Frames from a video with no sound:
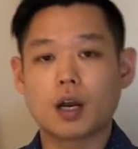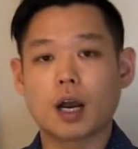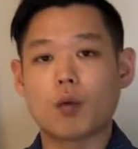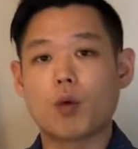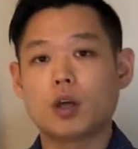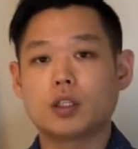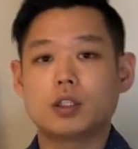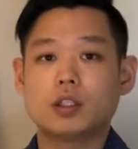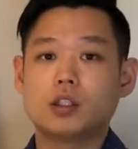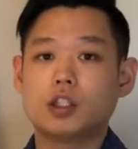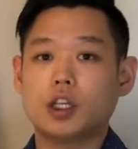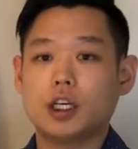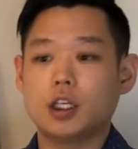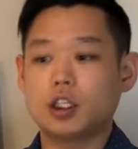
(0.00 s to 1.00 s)
I want you to
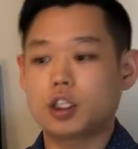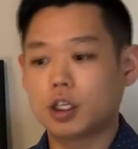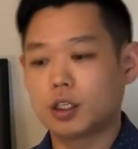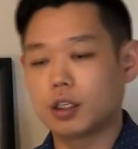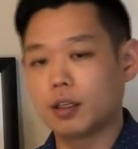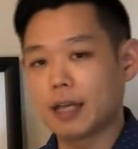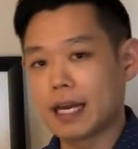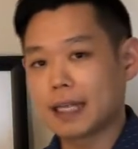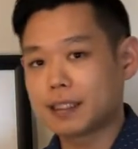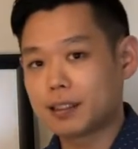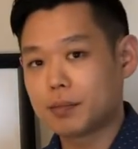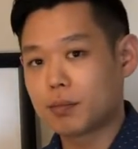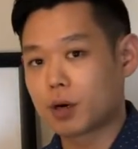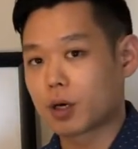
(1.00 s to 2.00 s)
change the
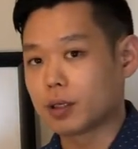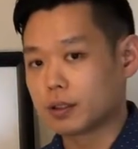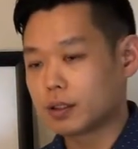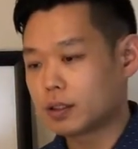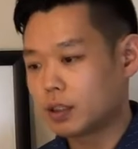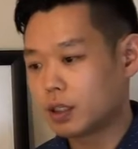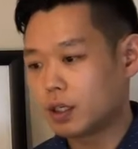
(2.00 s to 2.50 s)
last part,